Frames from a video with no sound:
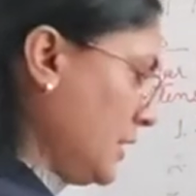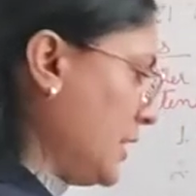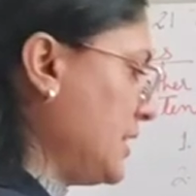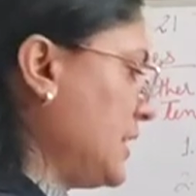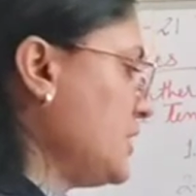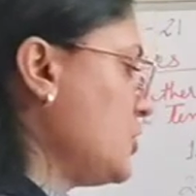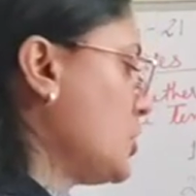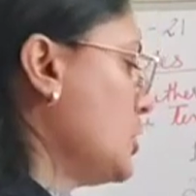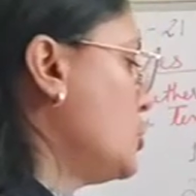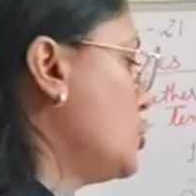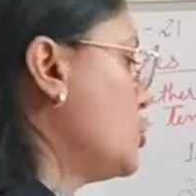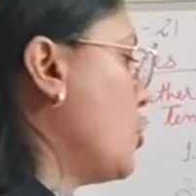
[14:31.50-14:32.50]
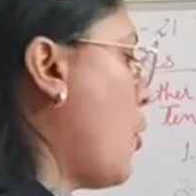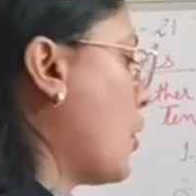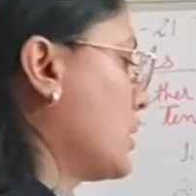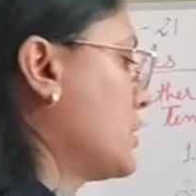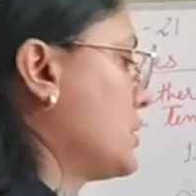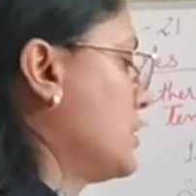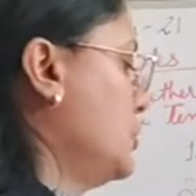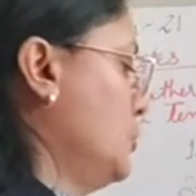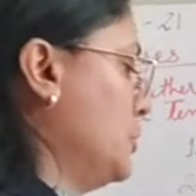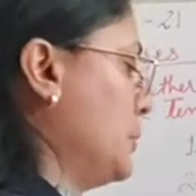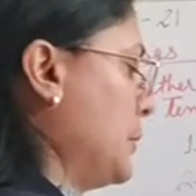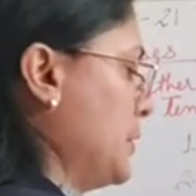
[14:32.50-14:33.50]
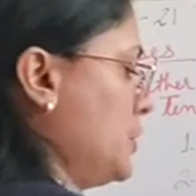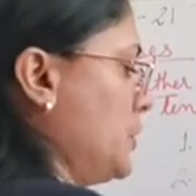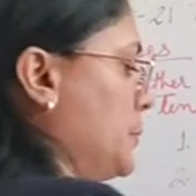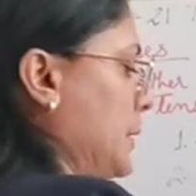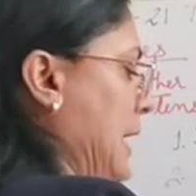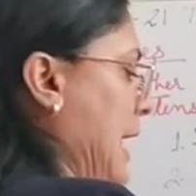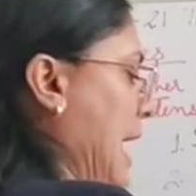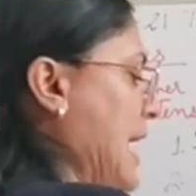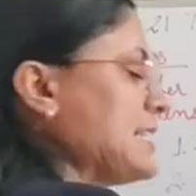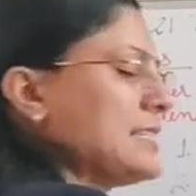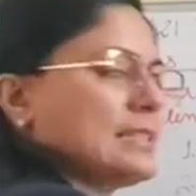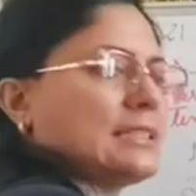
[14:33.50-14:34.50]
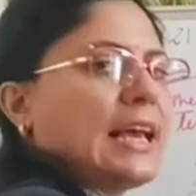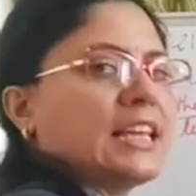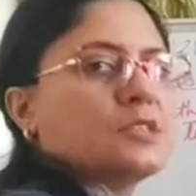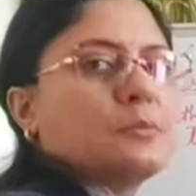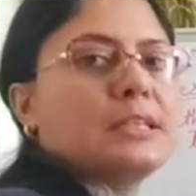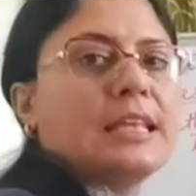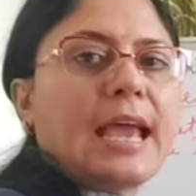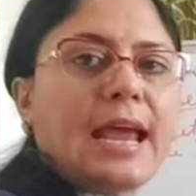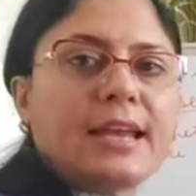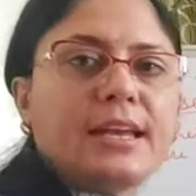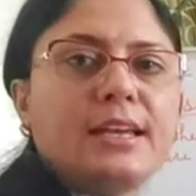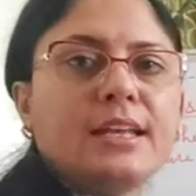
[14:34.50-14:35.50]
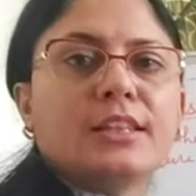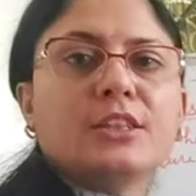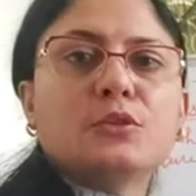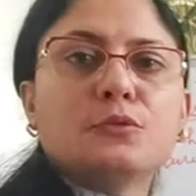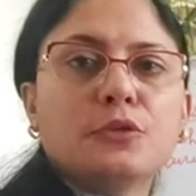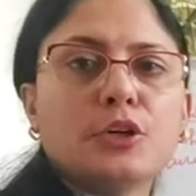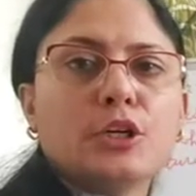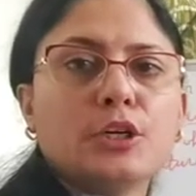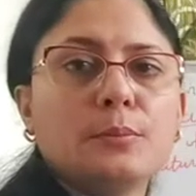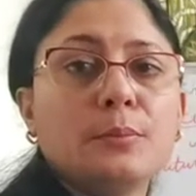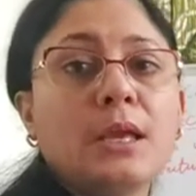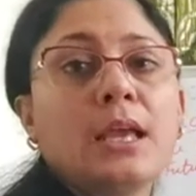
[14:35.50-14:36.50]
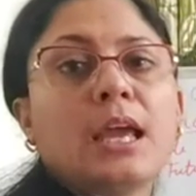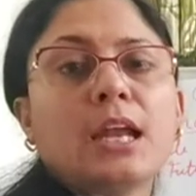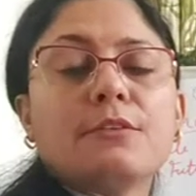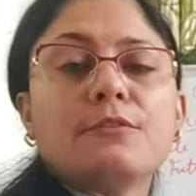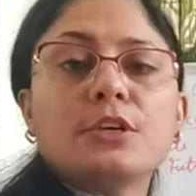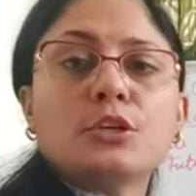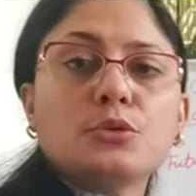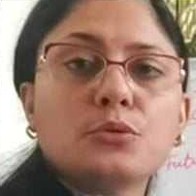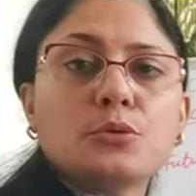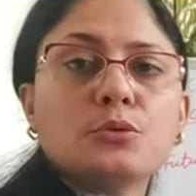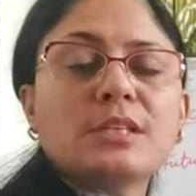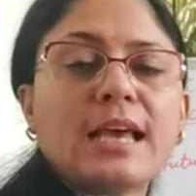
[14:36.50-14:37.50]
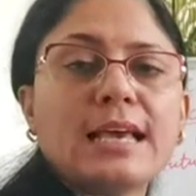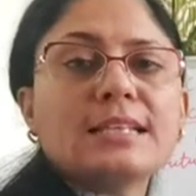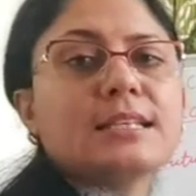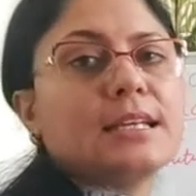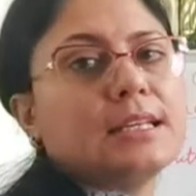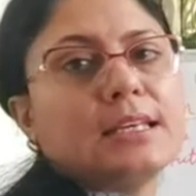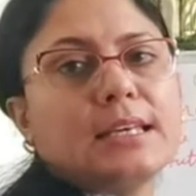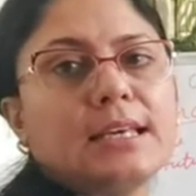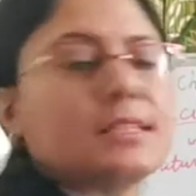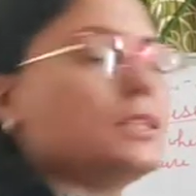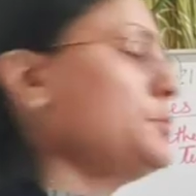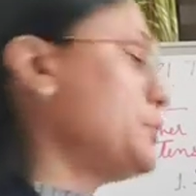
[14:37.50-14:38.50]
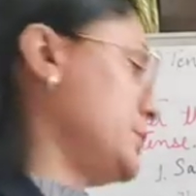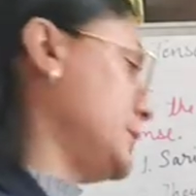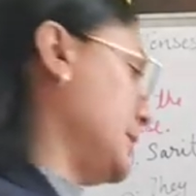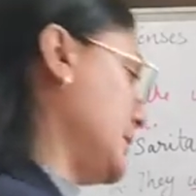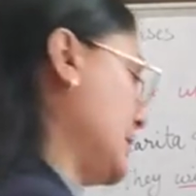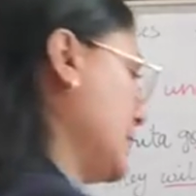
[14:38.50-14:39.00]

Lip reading: The teacher talks to the principal. S has been added in the verb and we use S and ES in present